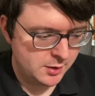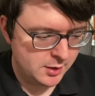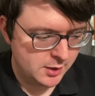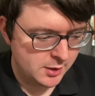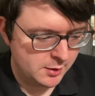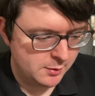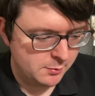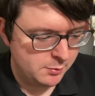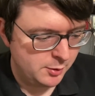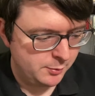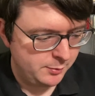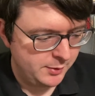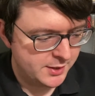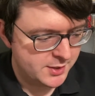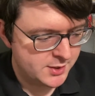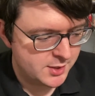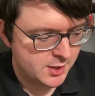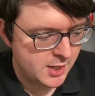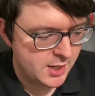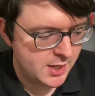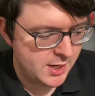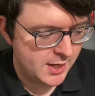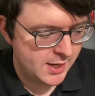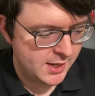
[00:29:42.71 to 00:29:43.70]
uh,
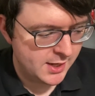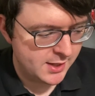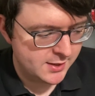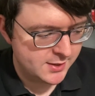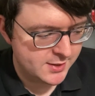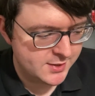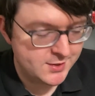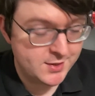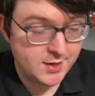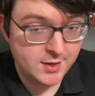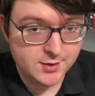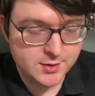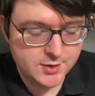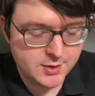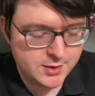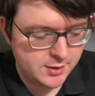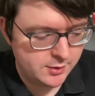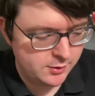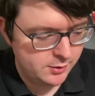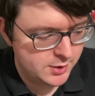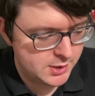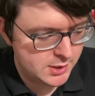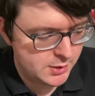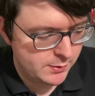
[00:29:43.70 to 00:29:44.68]
publicity and set
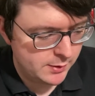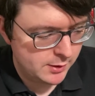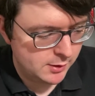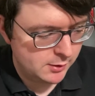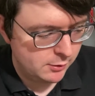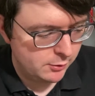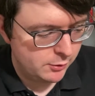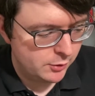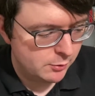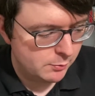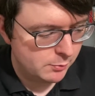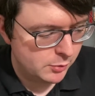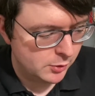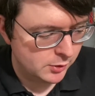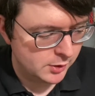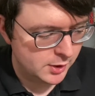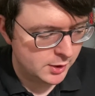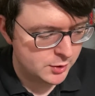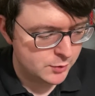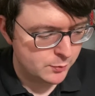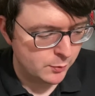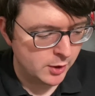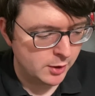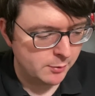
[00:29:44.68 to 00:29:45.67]
stills to include the
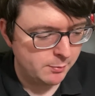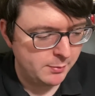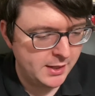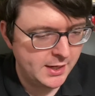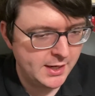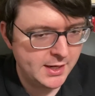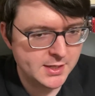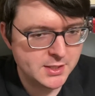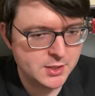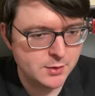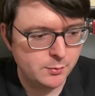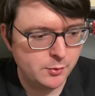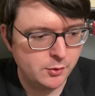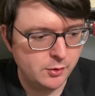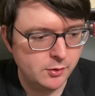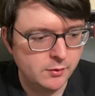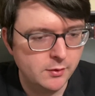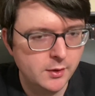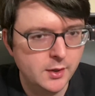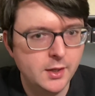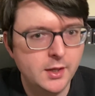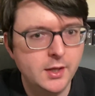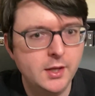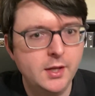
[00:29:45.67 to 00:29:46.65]
booklet where possible.
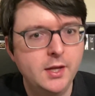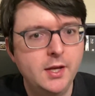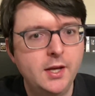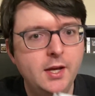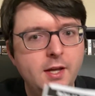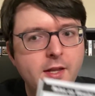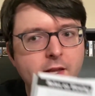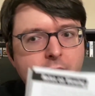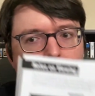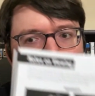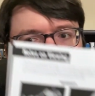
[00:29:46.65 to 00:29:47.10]
And then